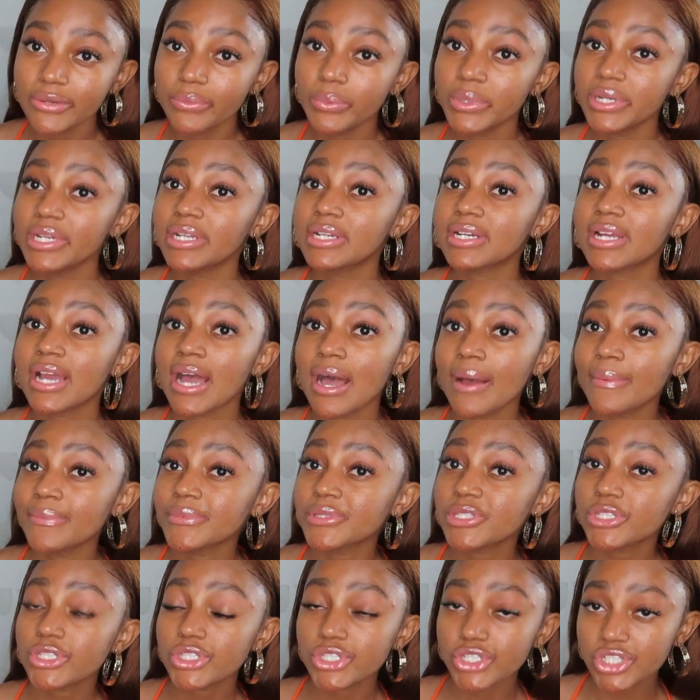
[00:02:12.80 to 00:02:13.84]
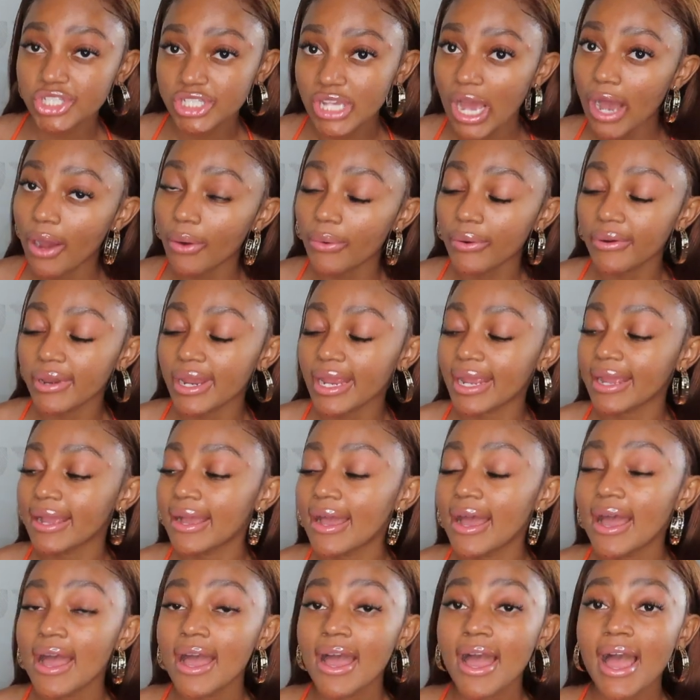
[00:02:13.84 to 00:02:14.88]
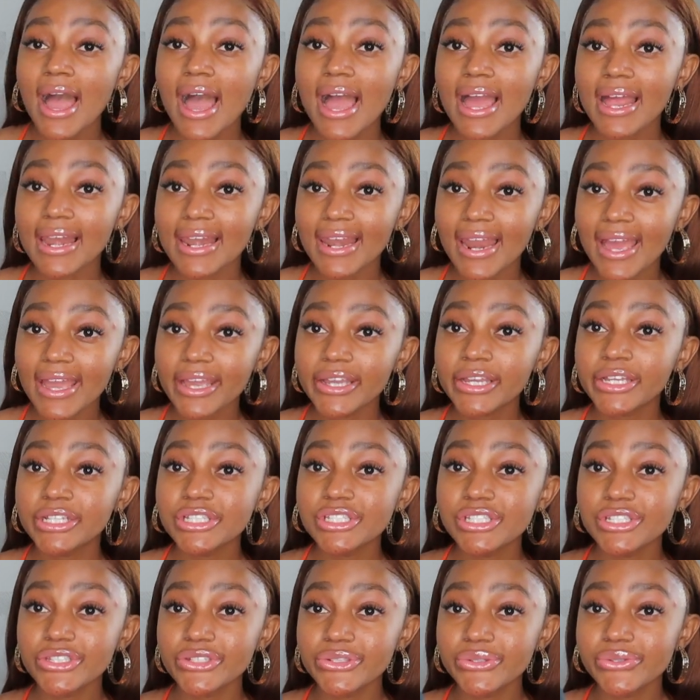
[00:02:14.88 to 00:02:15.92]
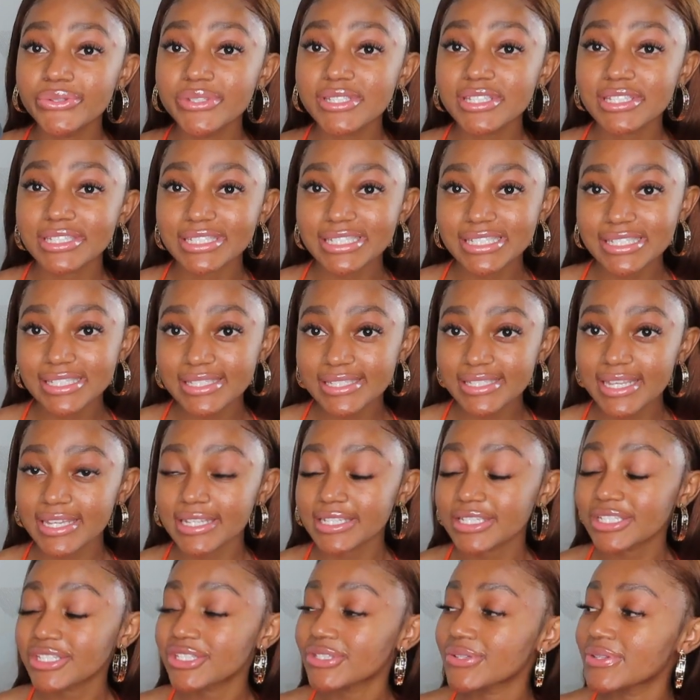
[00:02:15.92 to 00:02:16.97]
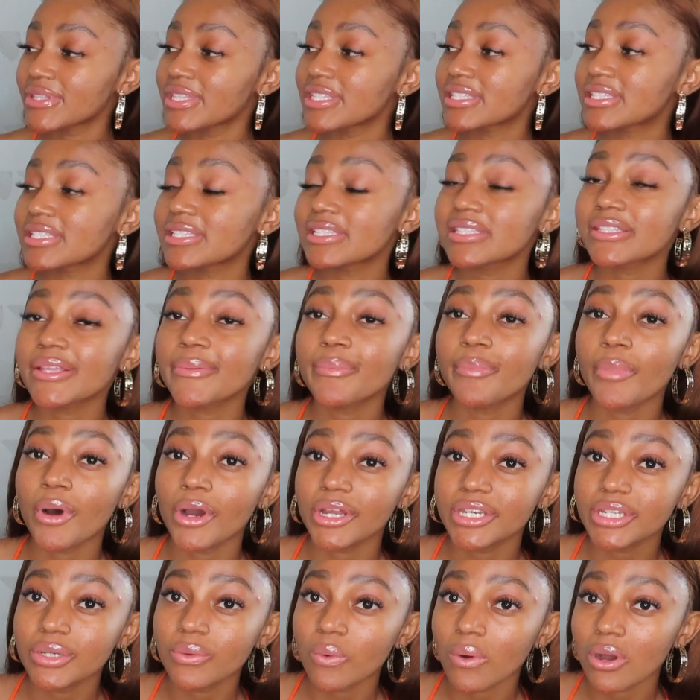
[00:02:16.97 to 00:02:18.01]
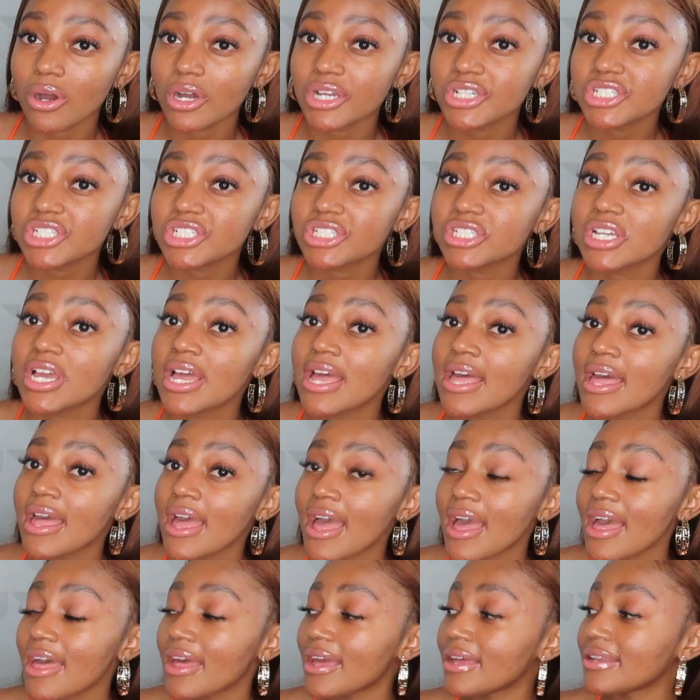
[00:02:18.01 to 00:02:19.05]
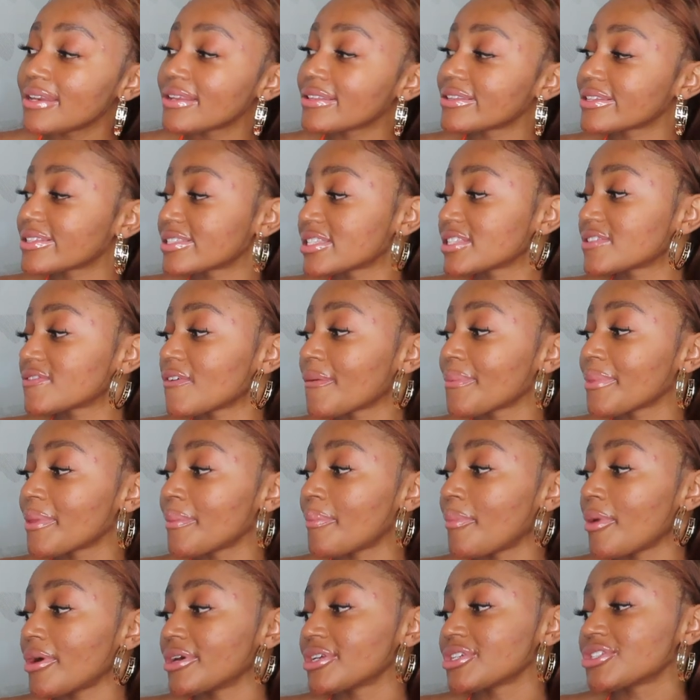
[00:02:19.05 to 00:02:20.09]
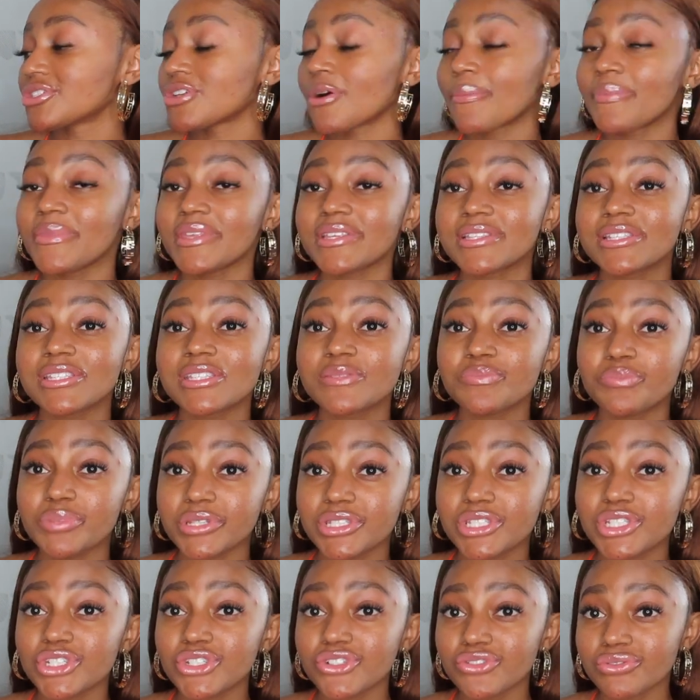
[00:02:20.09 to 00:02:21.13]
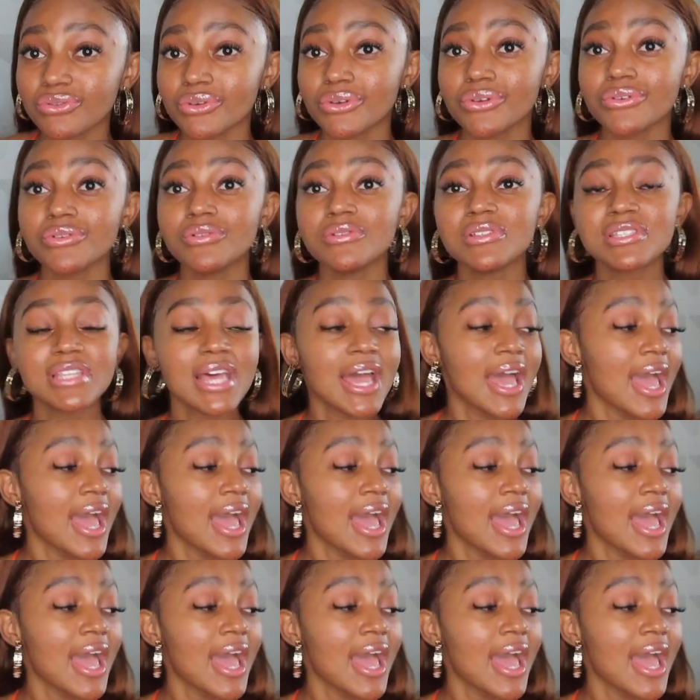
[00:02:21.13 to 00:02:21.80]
when it comes to showering, I like to use this set. So this is the body wash, and this is from the body shop. This is British Rose,